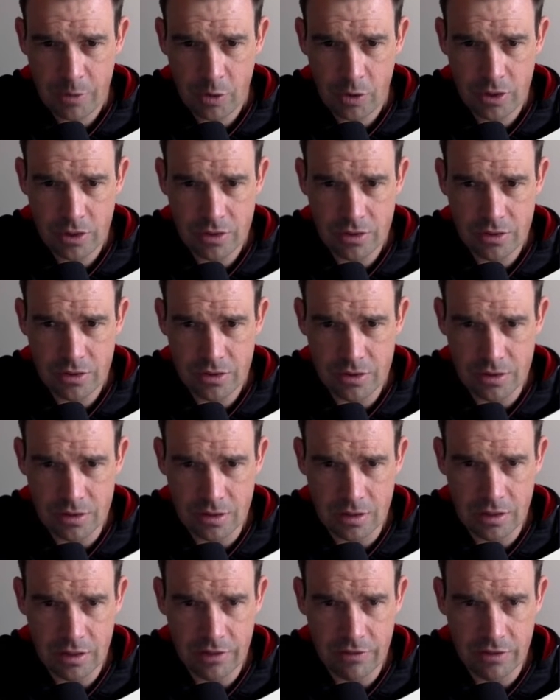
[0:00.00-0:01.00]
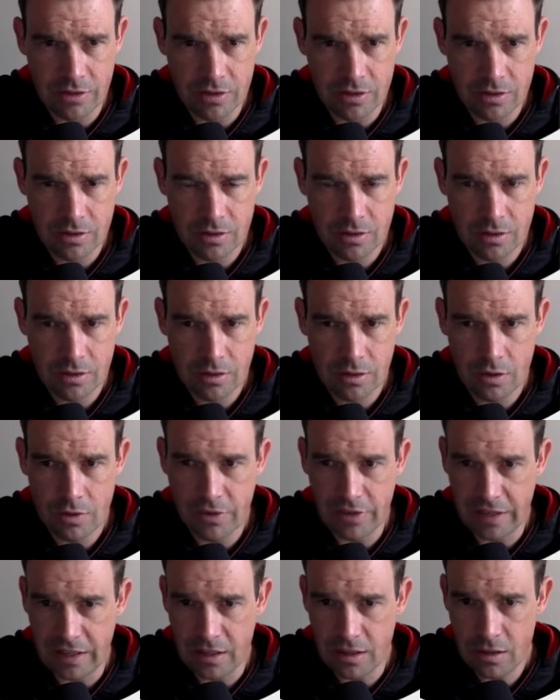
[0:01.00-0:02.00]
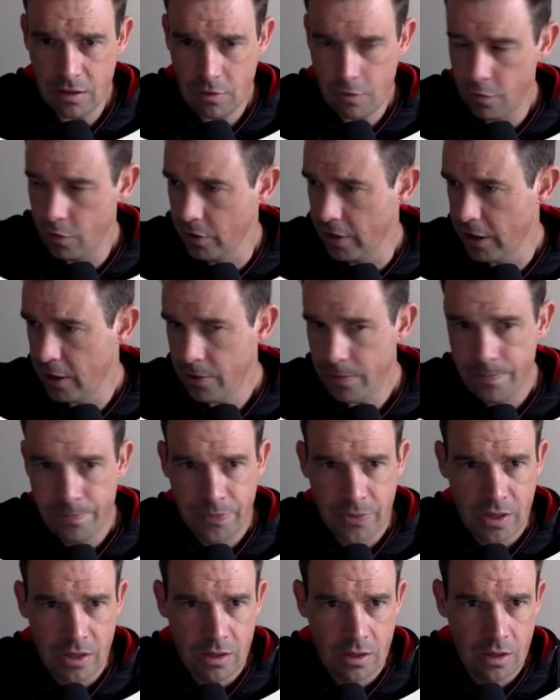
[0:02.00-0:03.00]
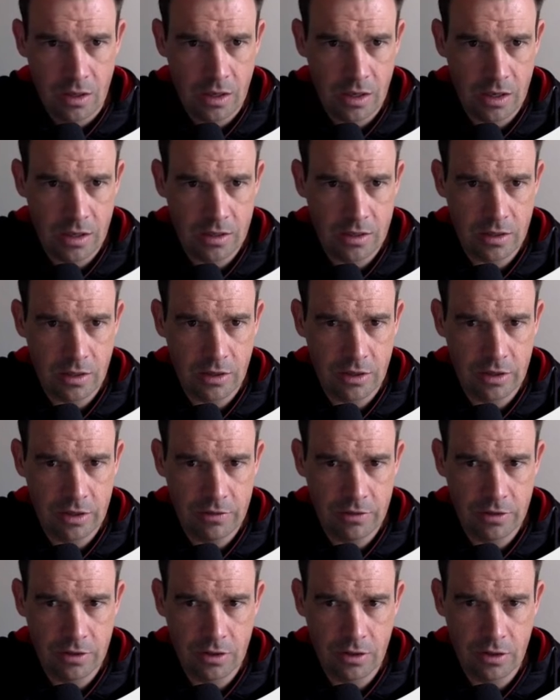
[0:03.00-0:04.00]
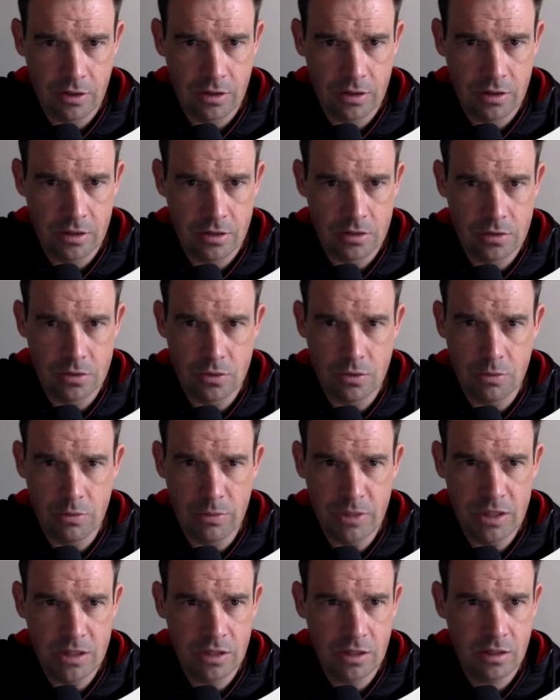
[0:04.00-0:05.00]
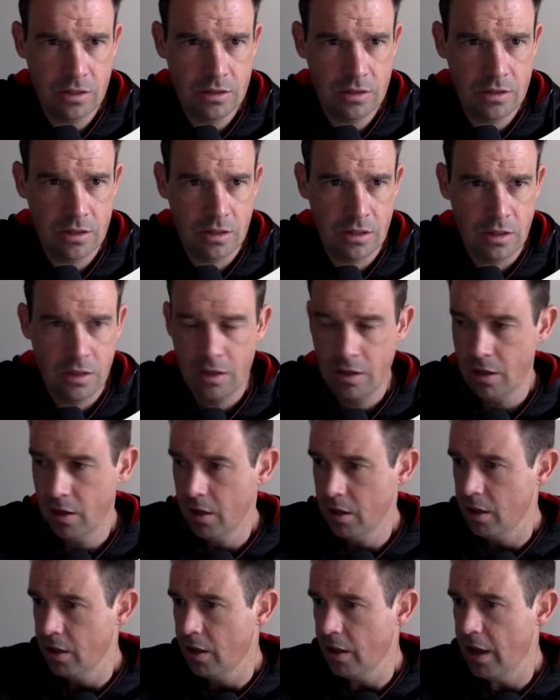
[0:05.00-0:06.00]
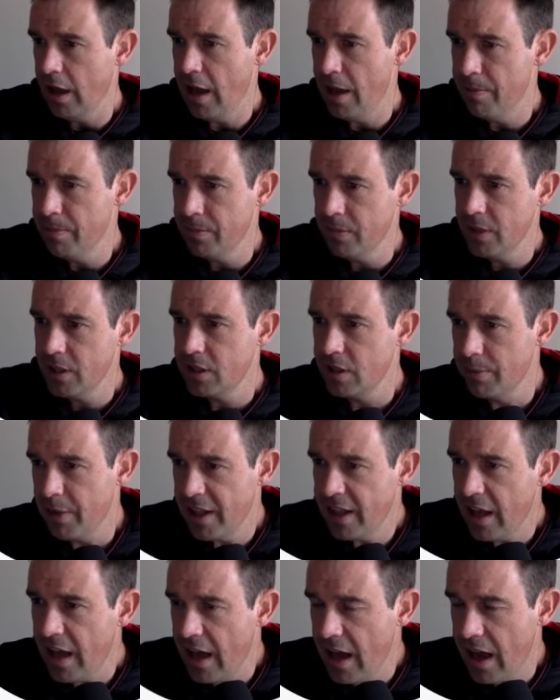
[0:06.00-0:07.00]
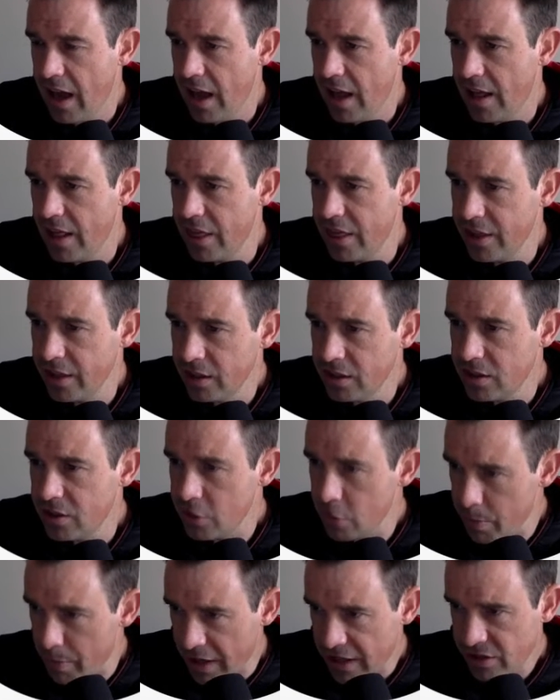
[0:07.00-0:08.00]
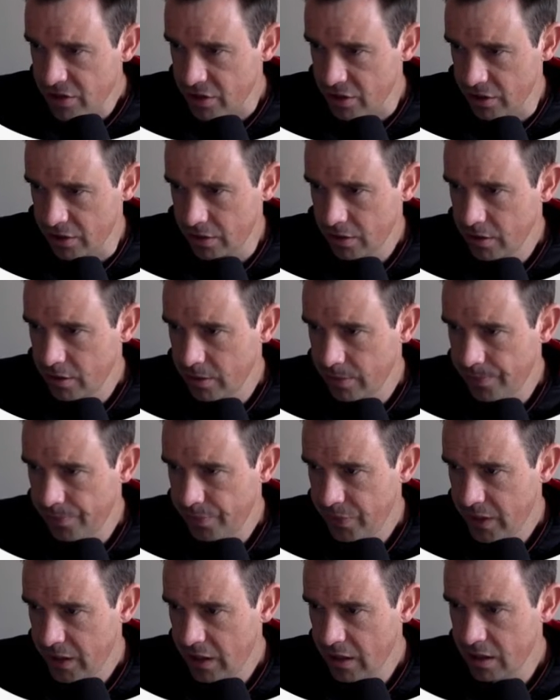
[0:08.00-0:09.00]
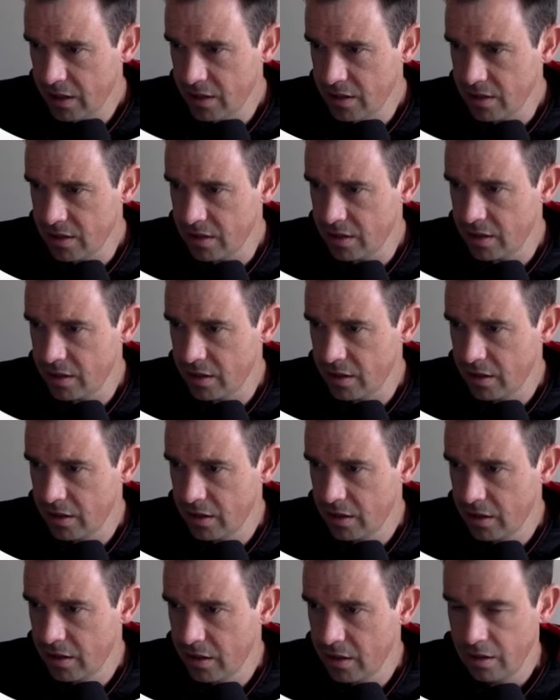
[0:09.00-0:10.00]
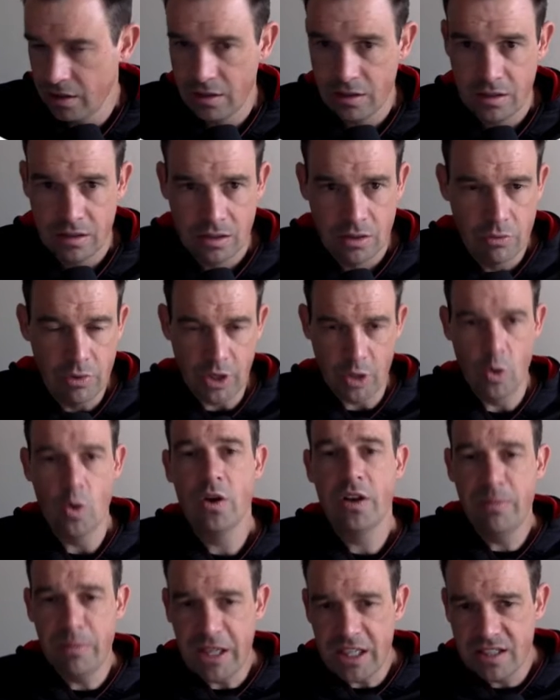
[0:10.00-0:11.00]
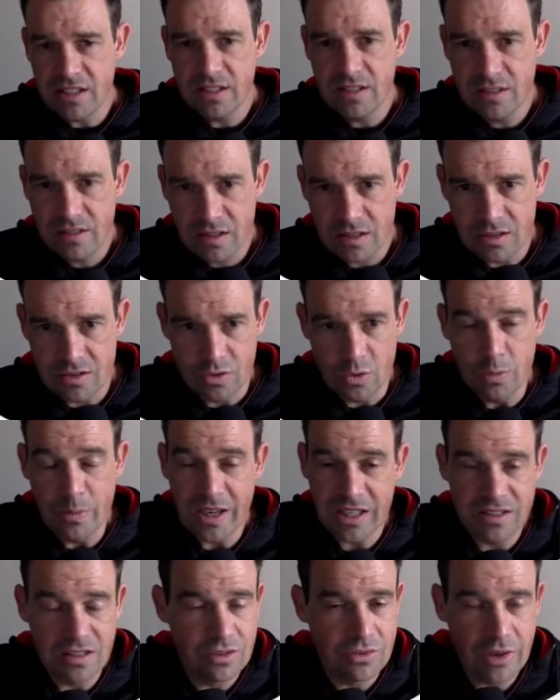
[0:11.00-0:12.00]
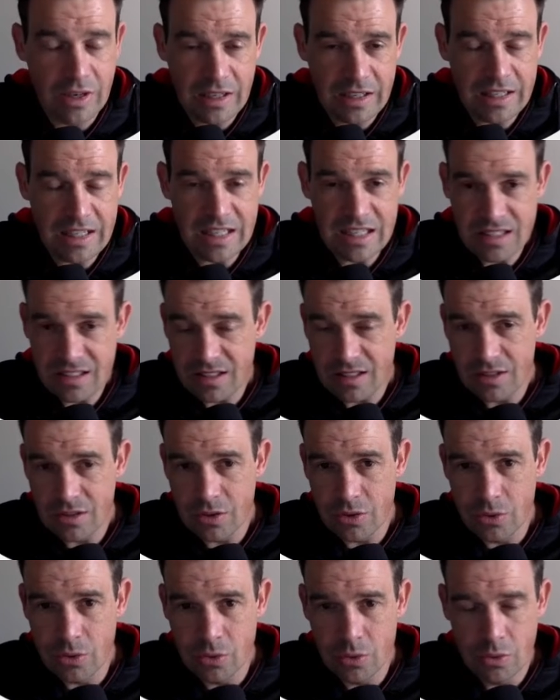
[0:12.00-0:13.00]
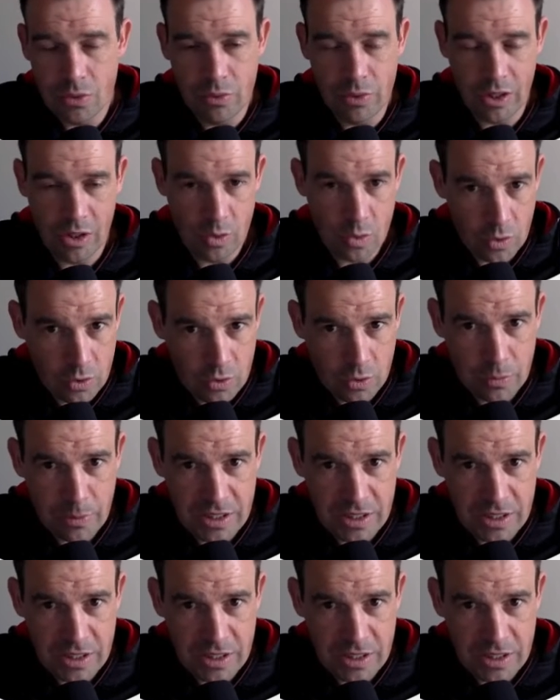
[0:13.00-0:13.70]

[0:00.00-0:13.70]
going to just leave it over here for now, and I'll leave it on Zoom meetings. Some other things to mention is Recording meetings, Zoom makes it really easy to record your